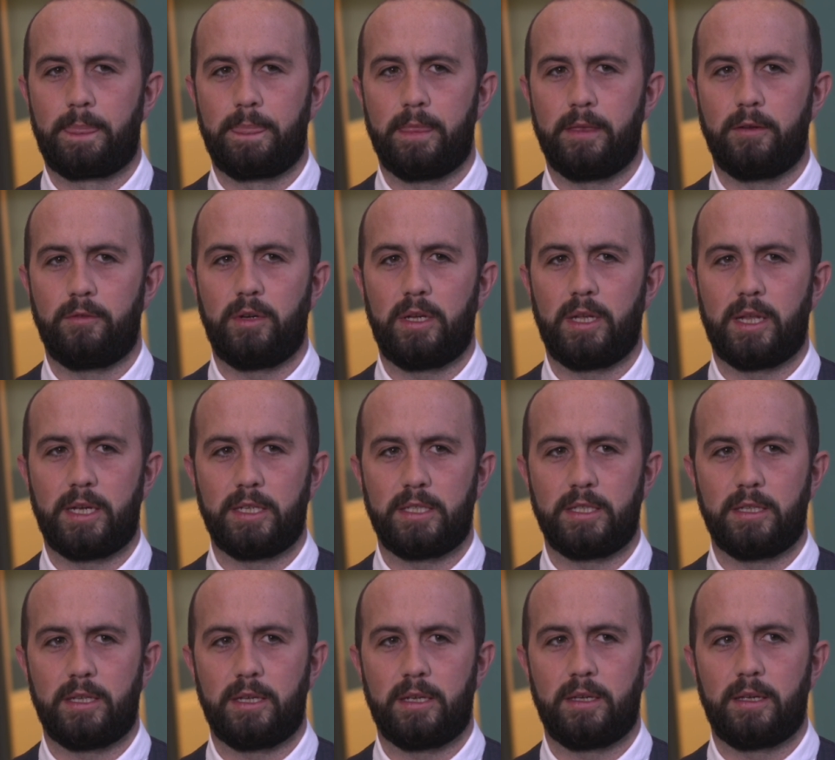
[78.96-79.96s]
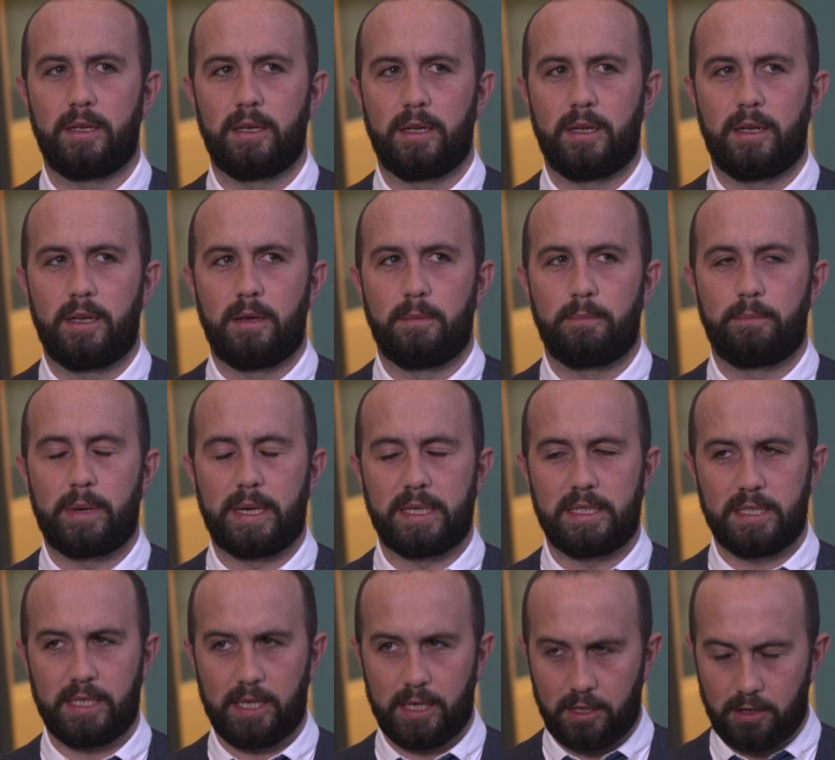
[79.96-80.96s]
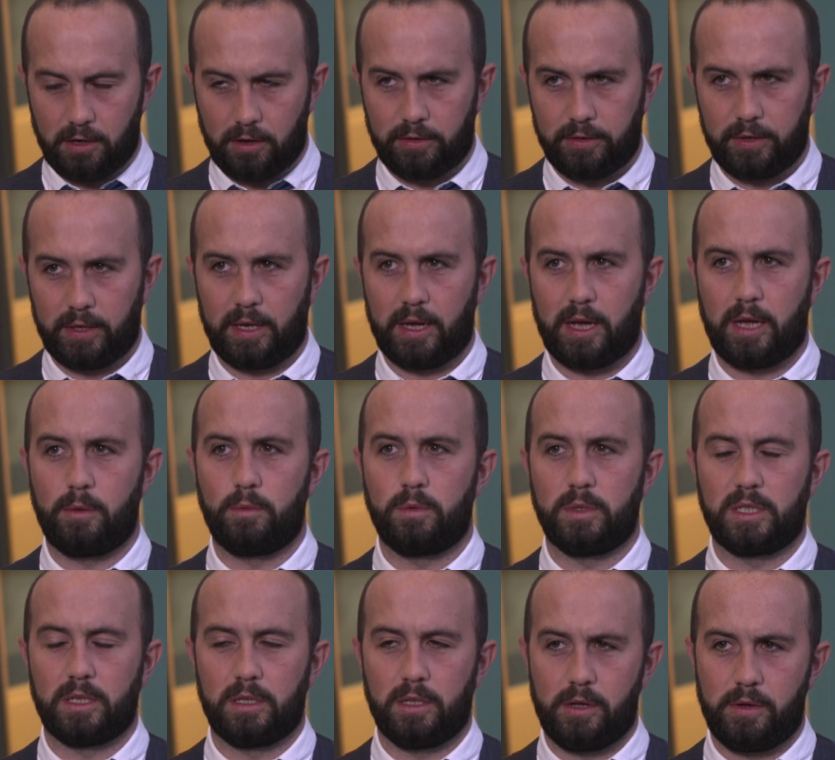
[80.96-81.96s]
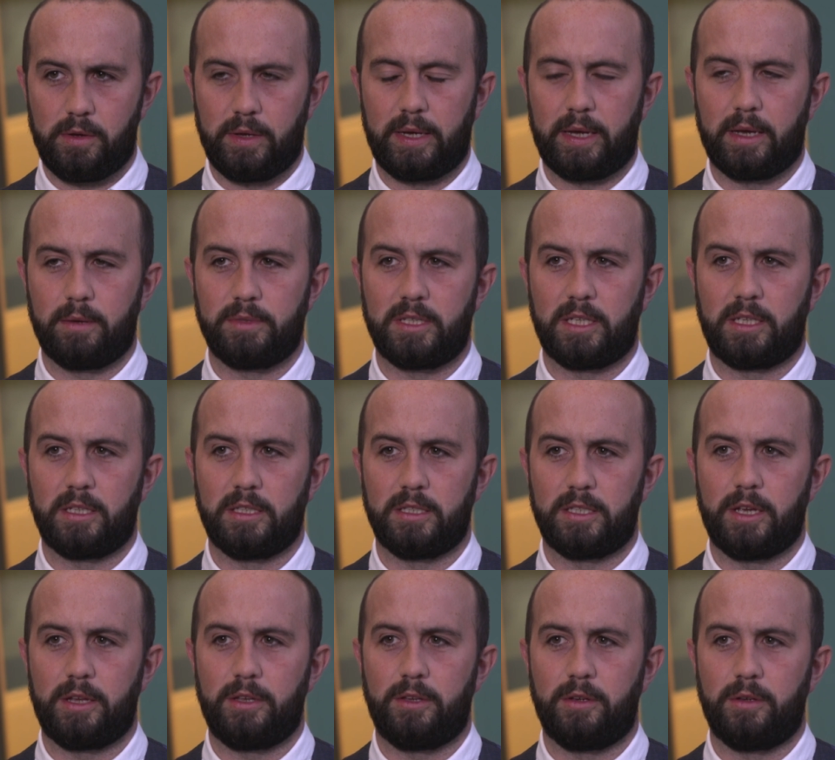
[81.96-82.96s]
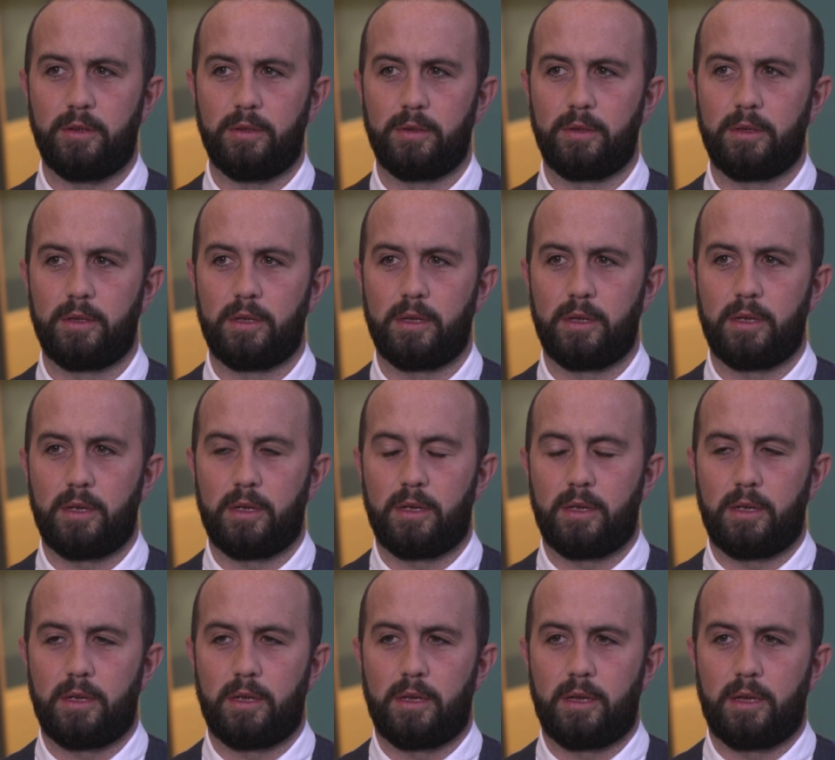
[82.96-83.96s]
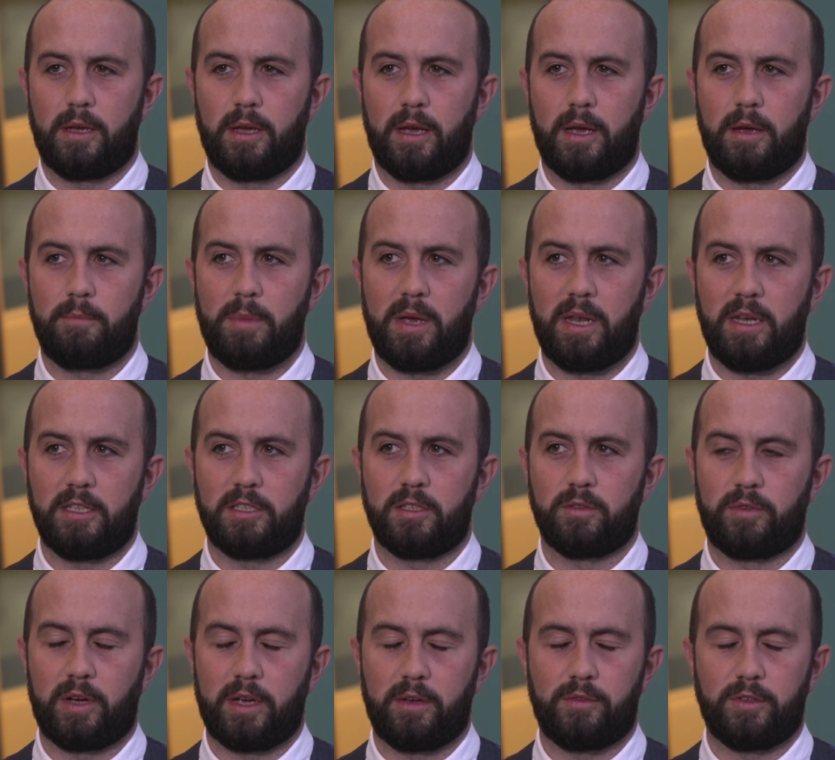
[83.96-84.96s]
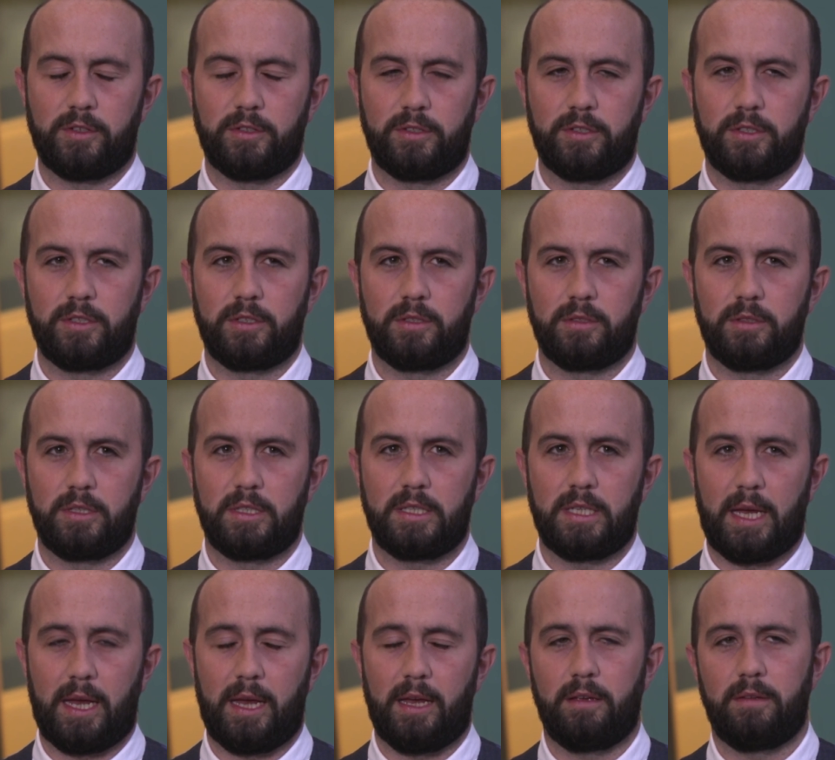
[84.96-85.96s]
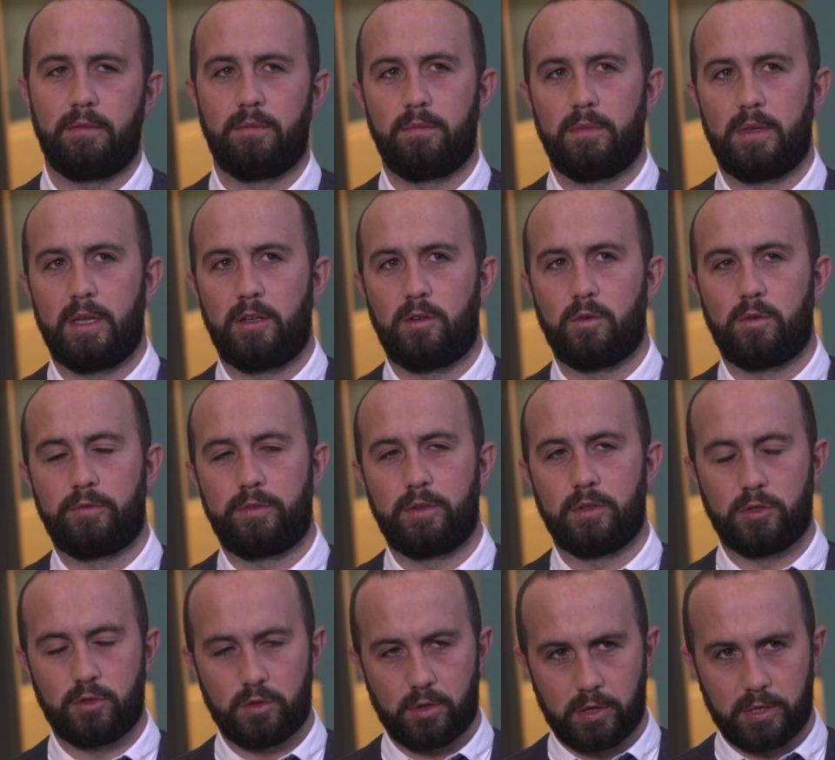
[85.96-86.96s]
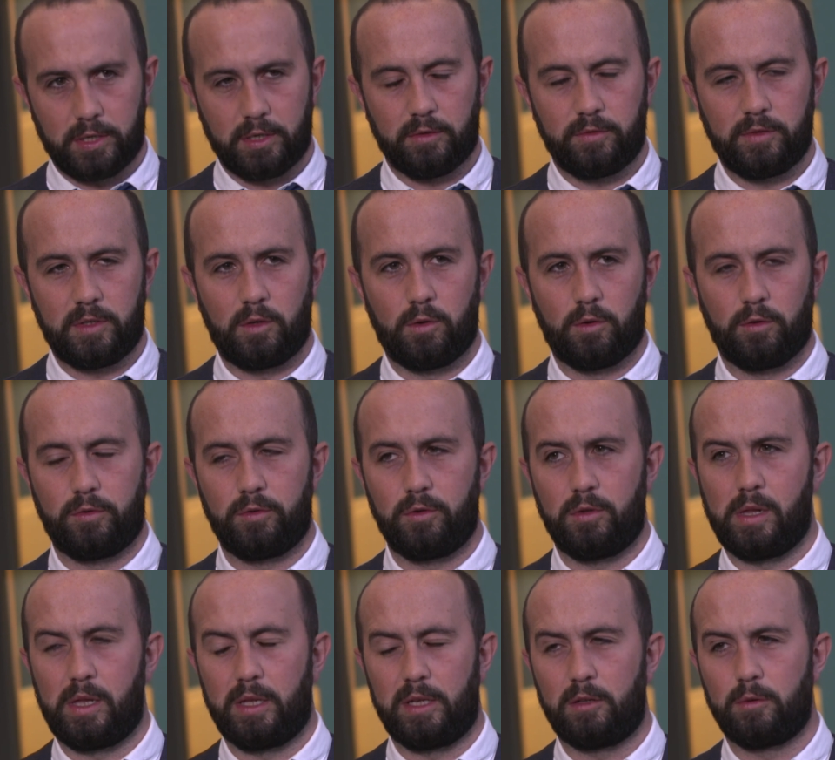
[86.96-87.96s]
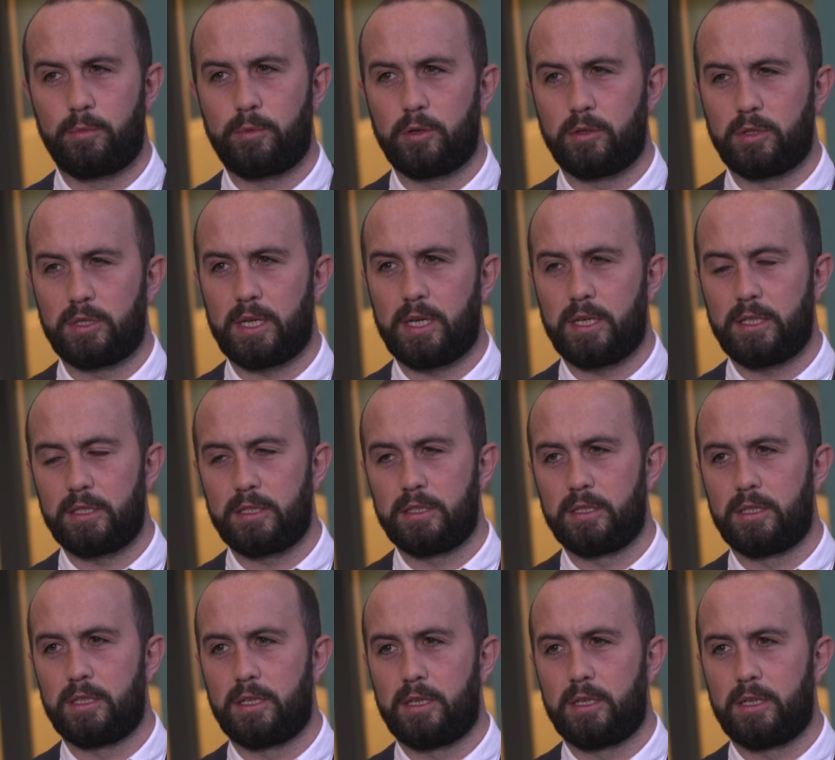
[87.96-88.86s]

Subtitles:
They're realising that by saying nothing, I was allowing him to continue. And many survivors say they don't feel strong enough to go through the legal process.